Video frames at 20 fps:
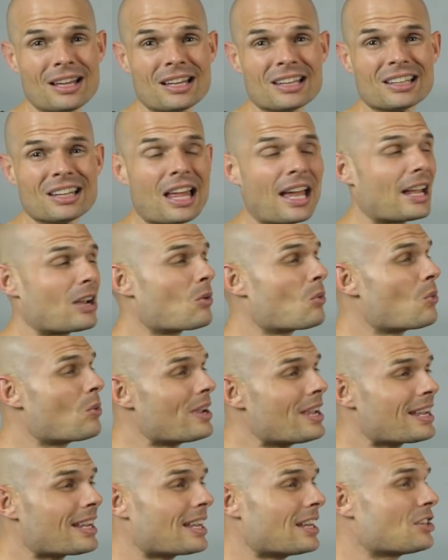Like
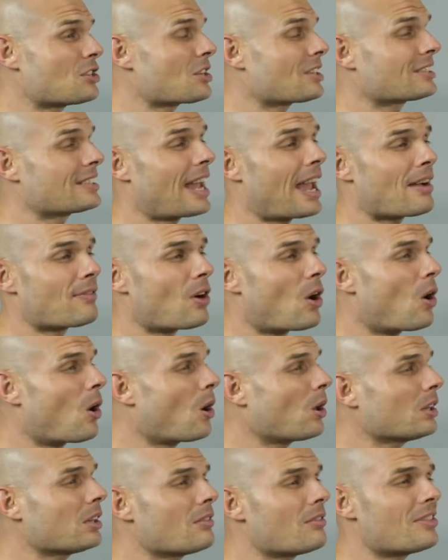we can just have
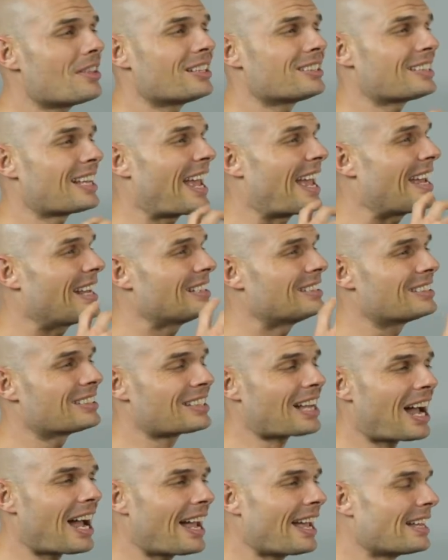all of this
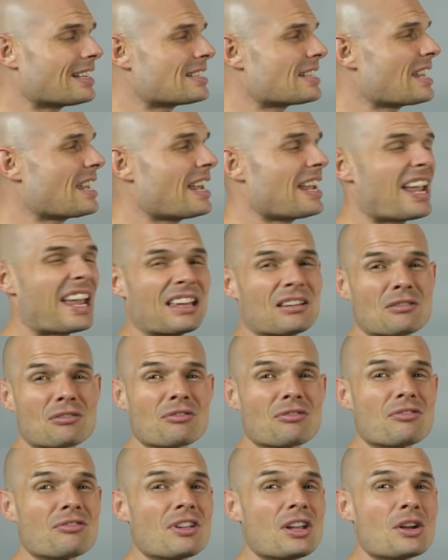anxiety and
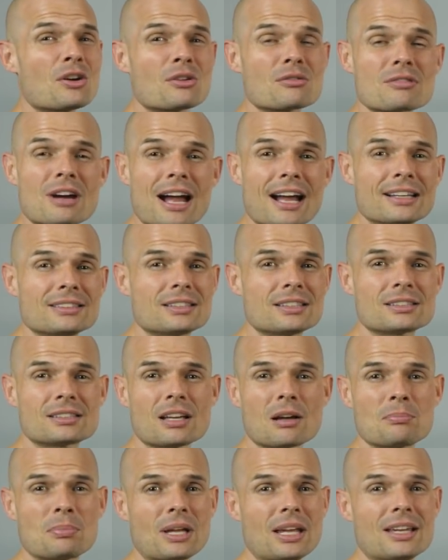fear rises
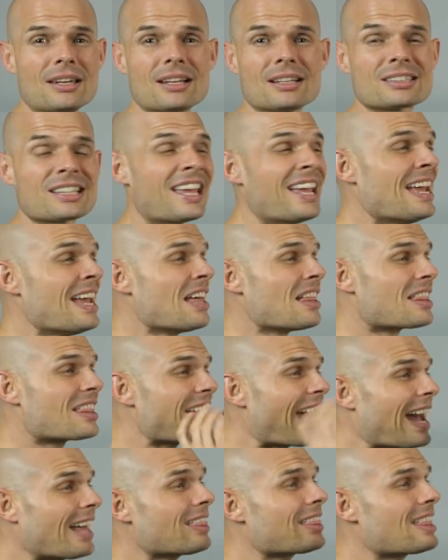up in us.
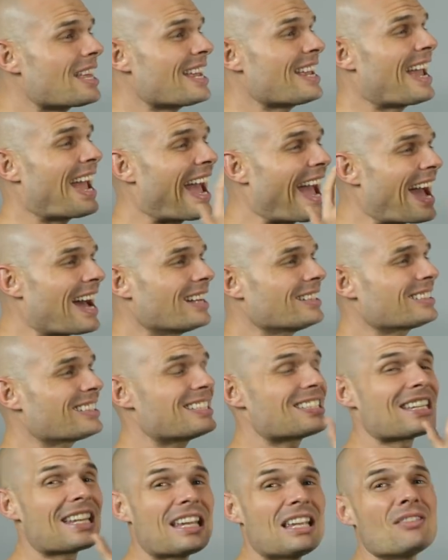That thing
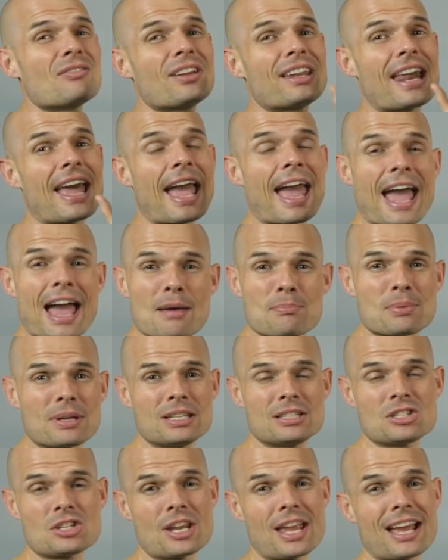hasn't even
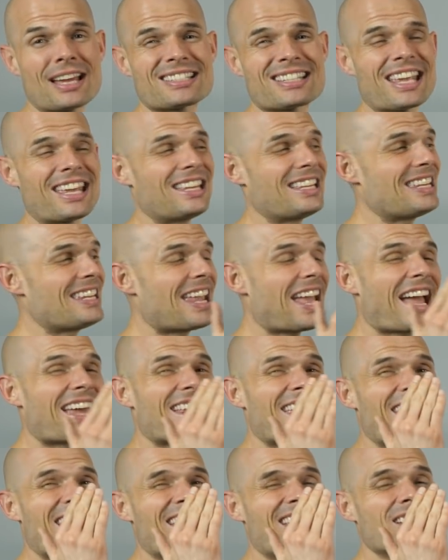happened yet, and
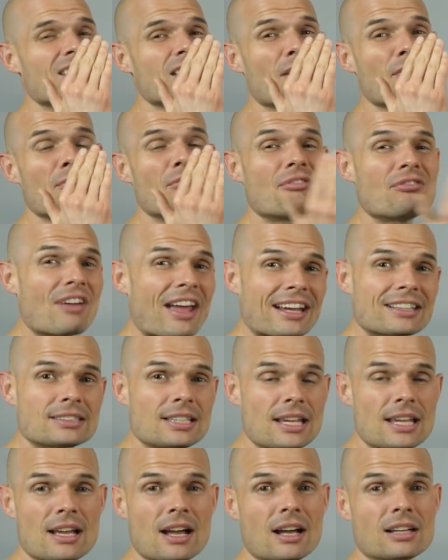yet it is
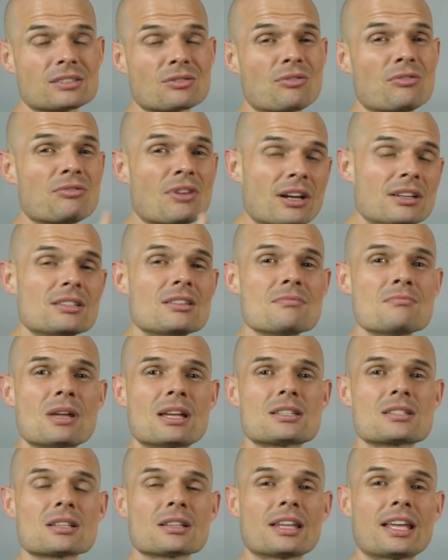affecting us
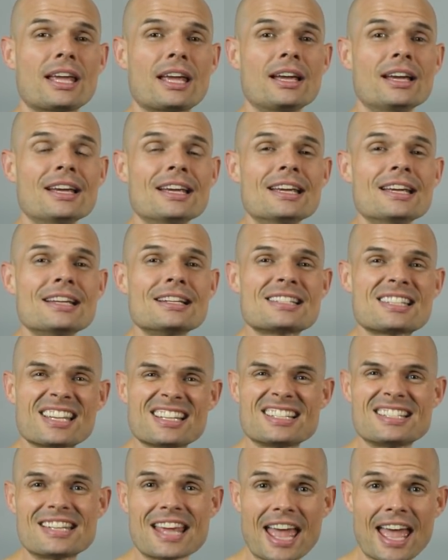fundamentally
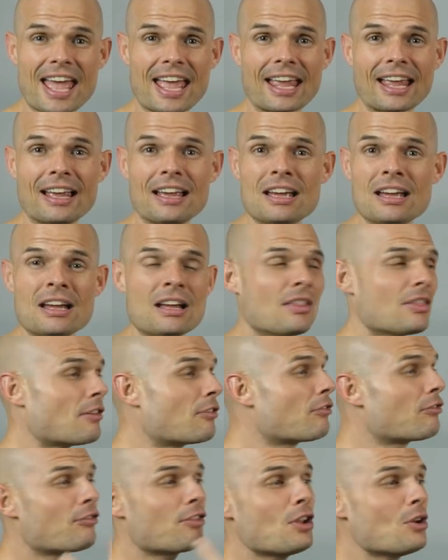today. The
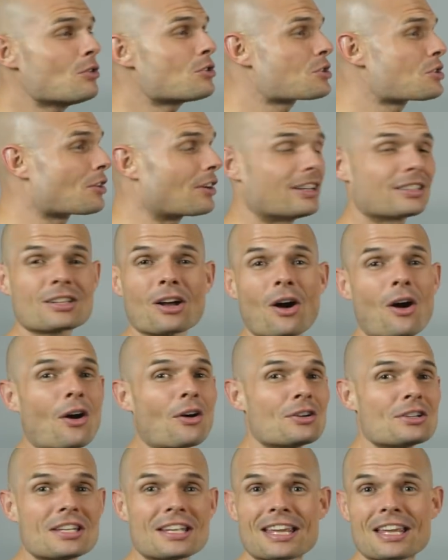future is
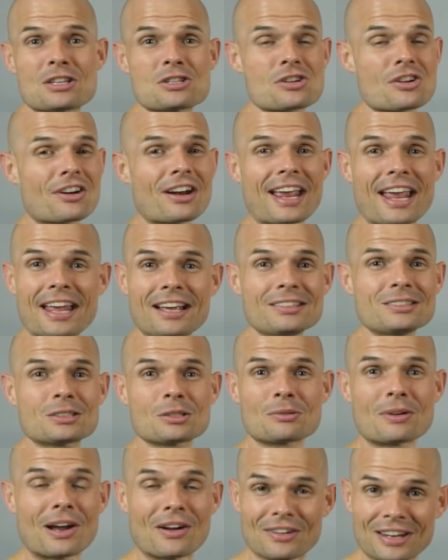hard to get your hands
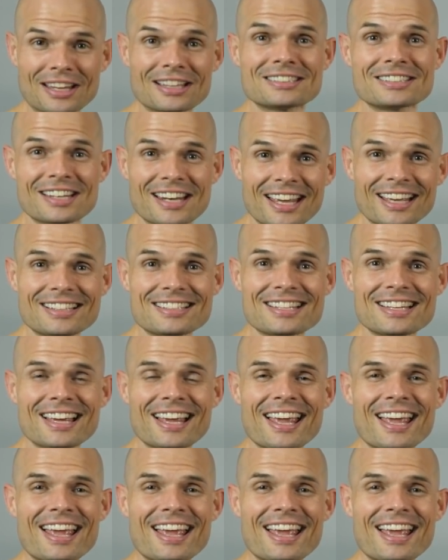around, isn't it?